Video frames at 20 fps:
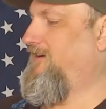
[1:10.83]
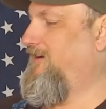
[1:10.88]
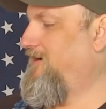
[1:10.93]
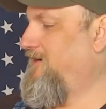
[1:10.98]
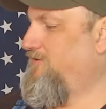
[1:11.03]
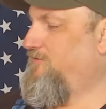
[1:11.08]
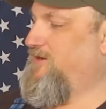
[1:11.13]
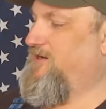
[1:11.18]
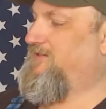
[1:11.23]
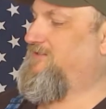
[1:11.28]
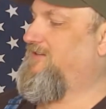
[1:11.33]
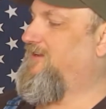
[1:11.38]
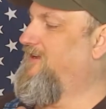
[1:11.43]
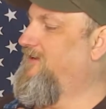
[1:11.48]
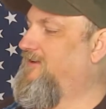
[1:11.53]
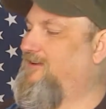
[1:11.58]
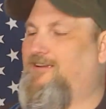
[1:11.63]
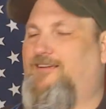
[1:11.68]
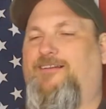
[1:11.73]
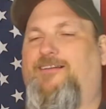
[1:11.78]
Anyways,
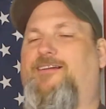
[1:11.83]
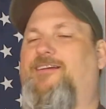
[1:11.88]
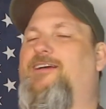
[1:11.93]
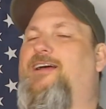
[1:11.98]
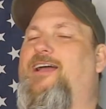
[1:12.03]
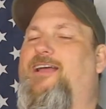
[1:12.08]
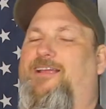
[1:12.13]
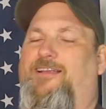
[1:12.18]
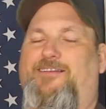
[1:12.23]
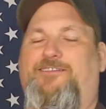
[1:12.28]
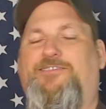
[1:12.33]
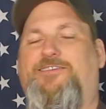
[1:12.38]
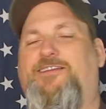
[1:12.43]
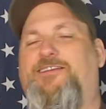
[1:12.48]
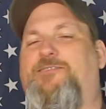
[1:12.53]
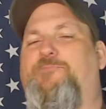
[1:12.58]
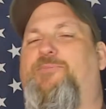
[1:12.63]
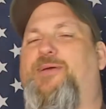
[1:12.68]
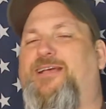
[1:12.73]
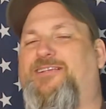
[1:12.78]
I
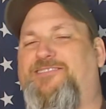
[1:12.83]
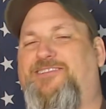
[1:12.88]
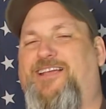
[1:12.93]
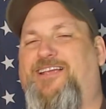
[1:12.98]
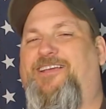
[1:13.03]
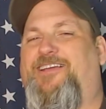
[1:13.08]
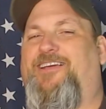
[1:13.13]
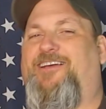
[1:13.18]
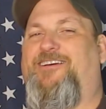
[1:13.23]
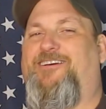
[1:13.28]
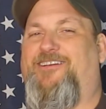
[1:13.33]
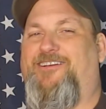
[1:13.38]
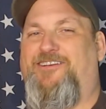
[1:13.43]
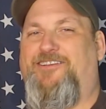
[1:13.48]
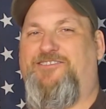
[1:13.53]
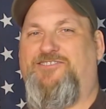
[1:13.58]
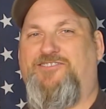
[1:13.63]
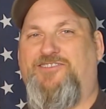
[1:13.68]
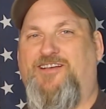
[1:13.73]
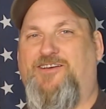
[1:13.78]
did the best I could
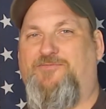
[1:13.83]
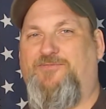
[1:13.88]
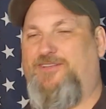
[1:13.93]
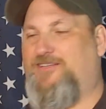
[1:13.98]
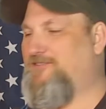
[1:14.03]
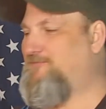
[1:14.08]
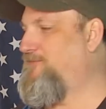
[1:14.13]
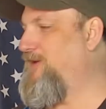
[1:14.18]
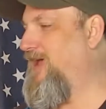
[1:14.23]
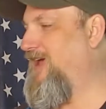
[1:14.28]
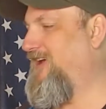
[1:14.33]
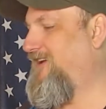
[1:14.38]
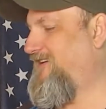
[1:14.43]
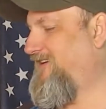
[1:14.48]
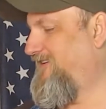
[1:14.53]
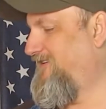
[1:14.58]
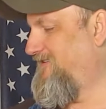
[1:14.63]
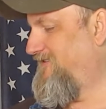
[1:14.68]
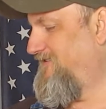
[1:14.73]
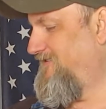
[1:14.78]
to stuff this back
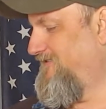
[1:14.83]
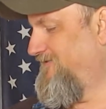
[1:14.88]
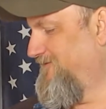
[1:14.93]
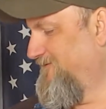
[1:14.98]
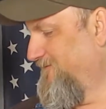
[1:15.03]
in the